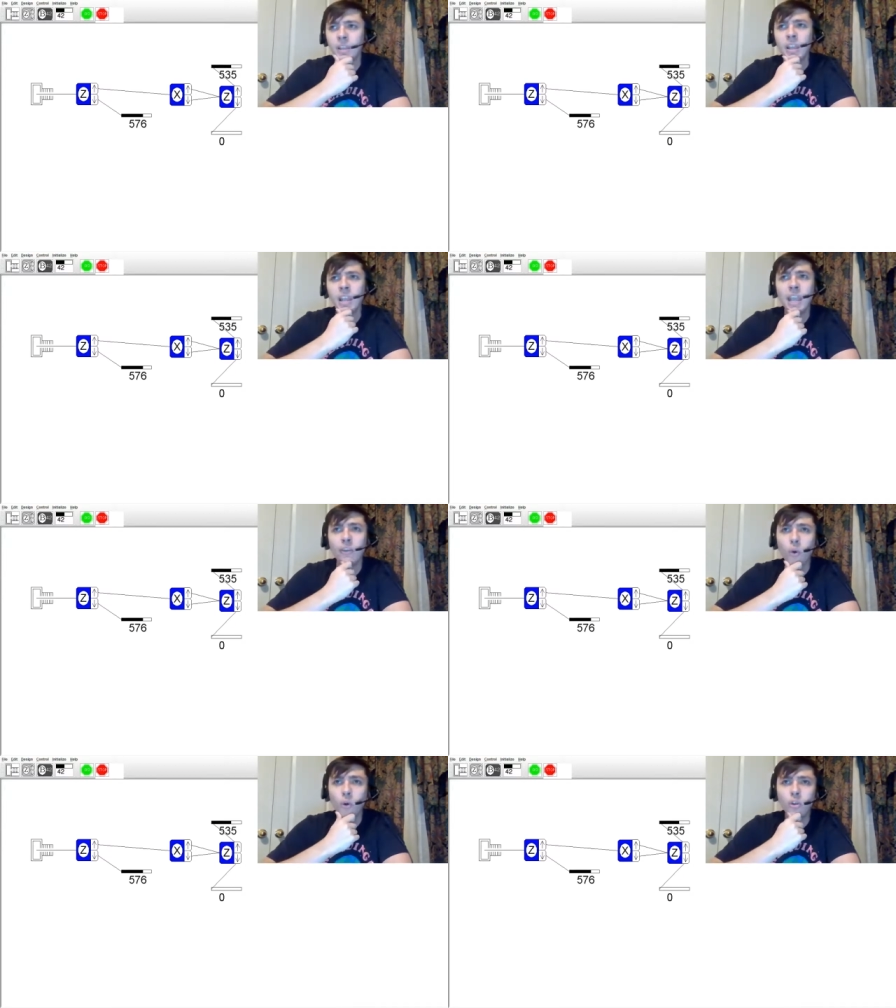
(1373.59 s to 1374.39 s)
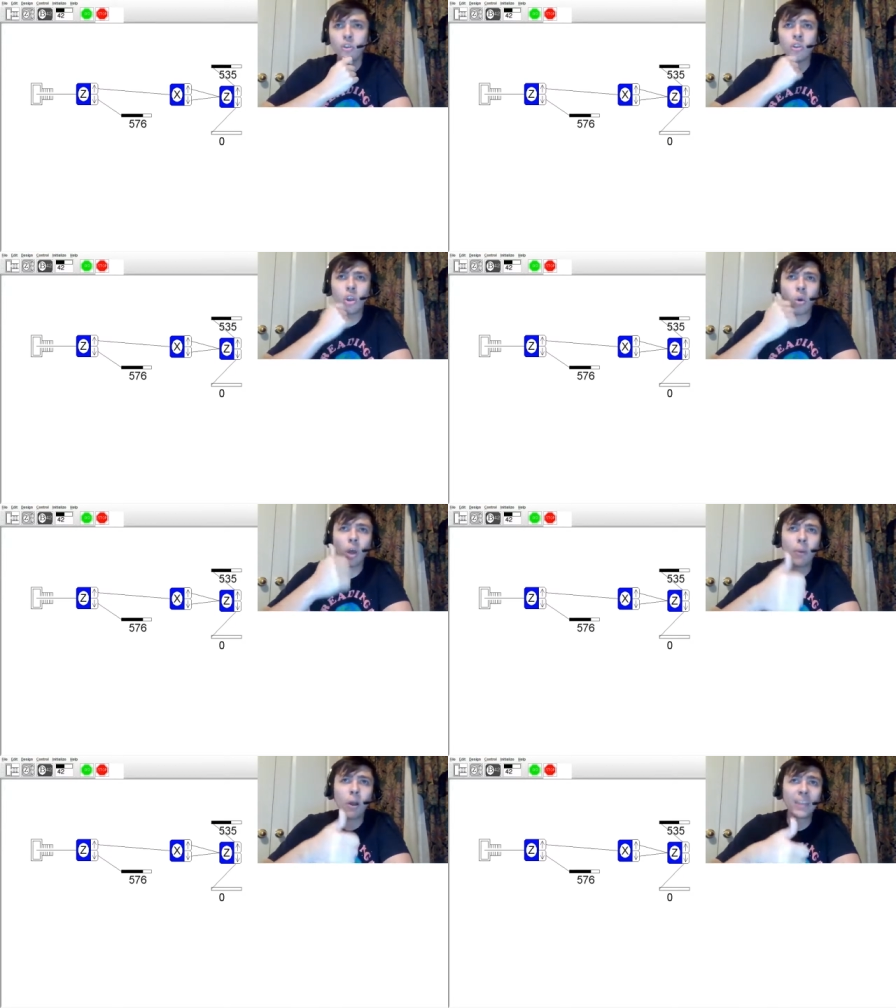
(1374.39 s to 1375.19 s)
in order to go up
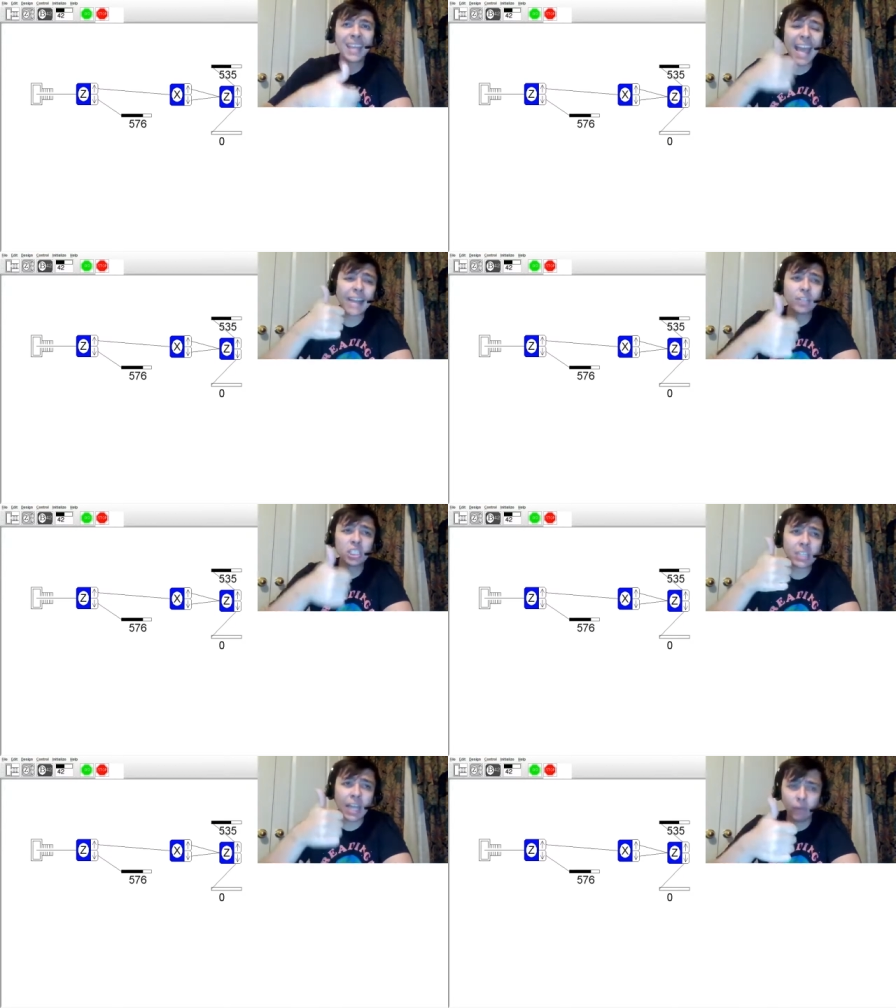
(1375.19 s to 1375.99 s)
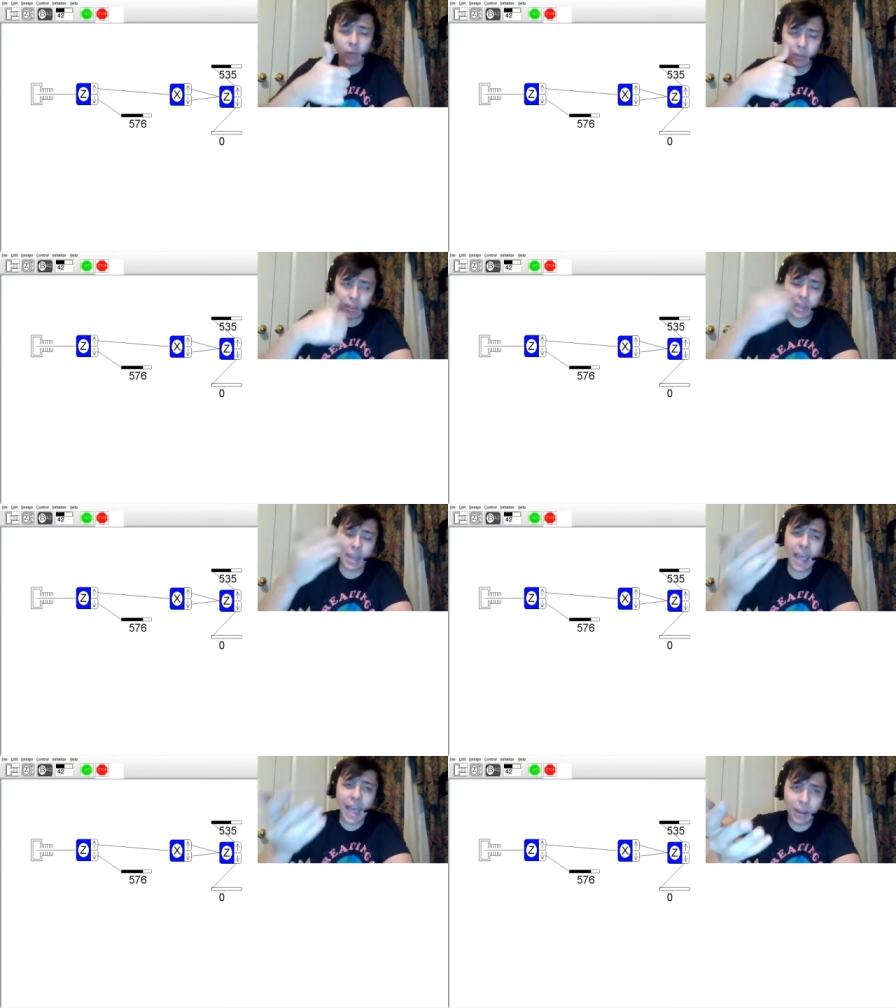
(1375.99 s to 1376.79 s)
on the energy levels in
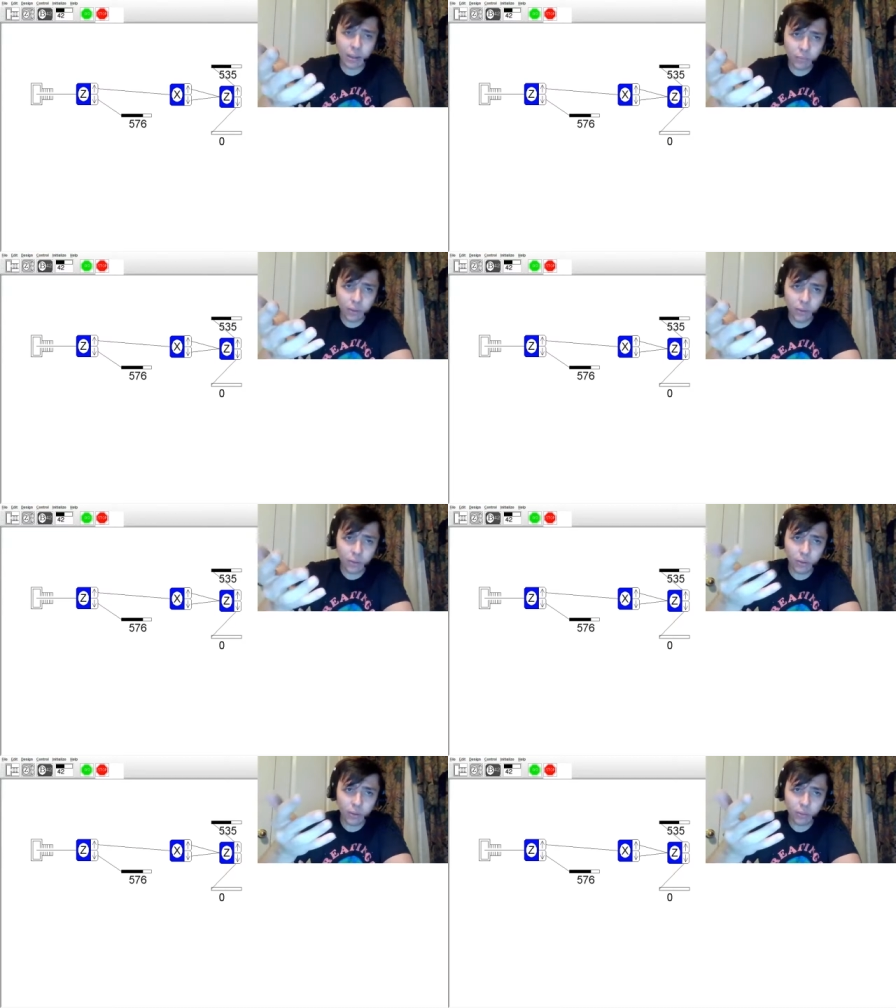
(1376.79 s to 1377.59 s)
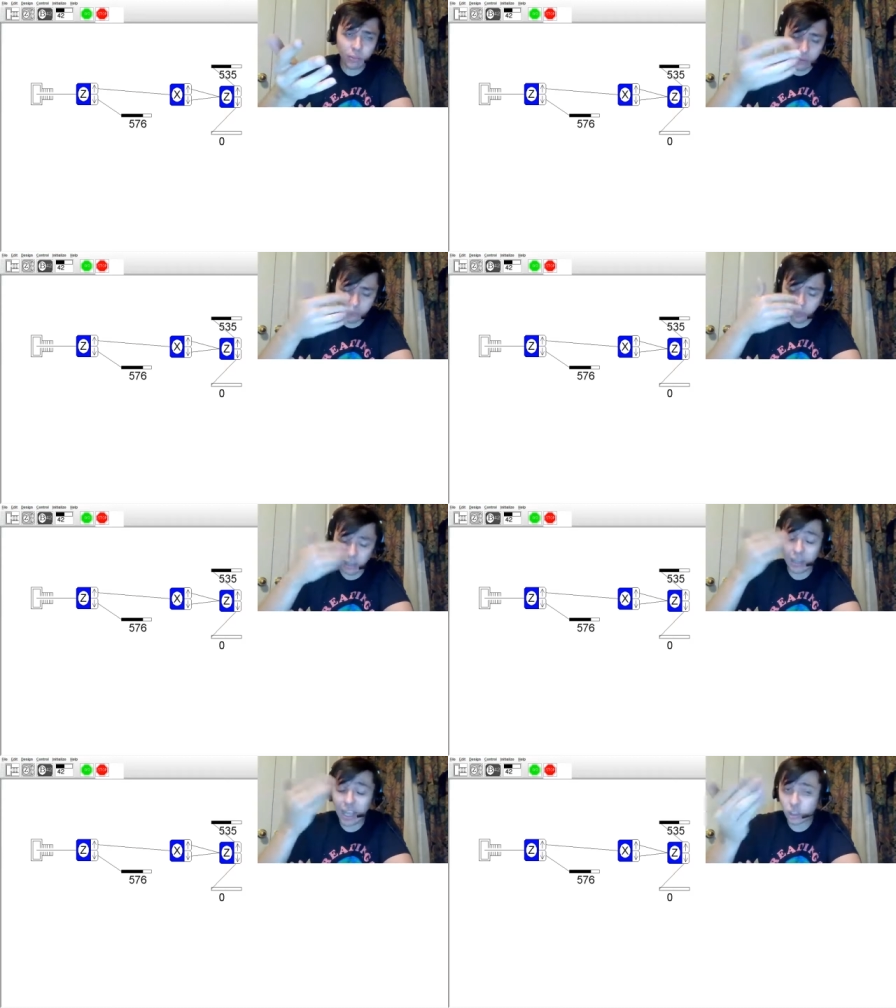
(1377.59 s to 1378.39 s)
atoms, right, for the
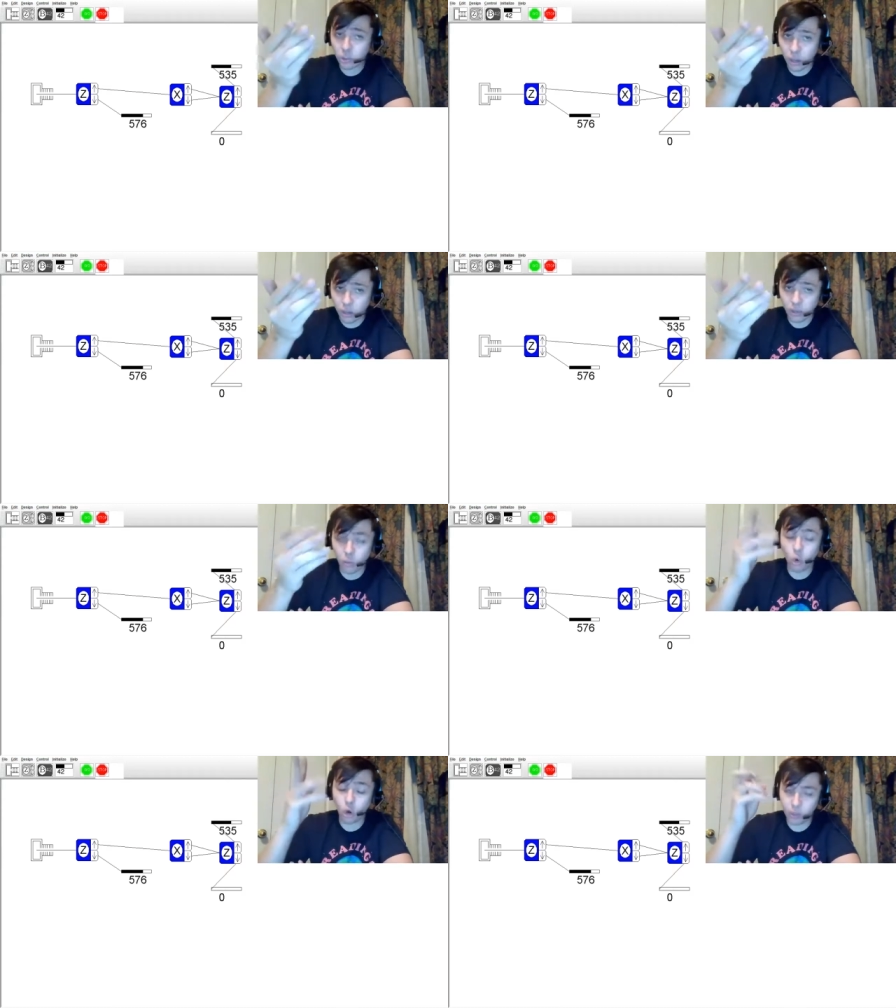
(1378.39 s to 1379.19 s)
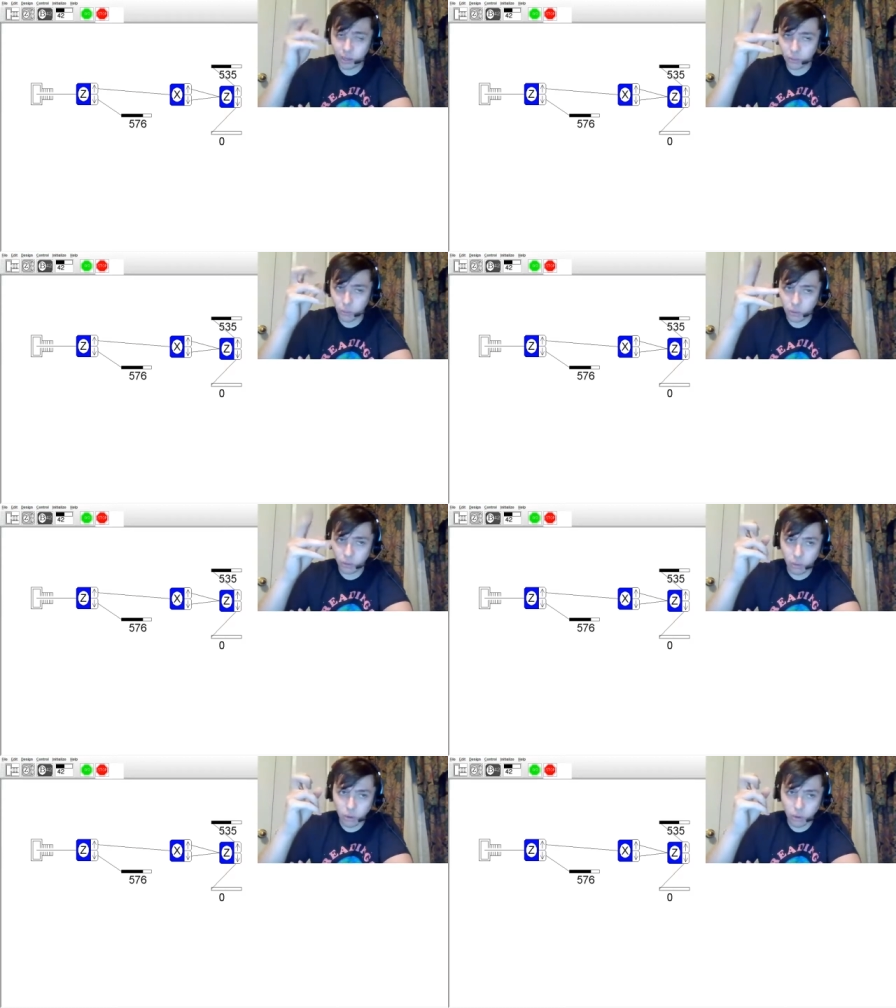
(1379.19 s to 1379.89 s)
electron's orbits, quote unquote,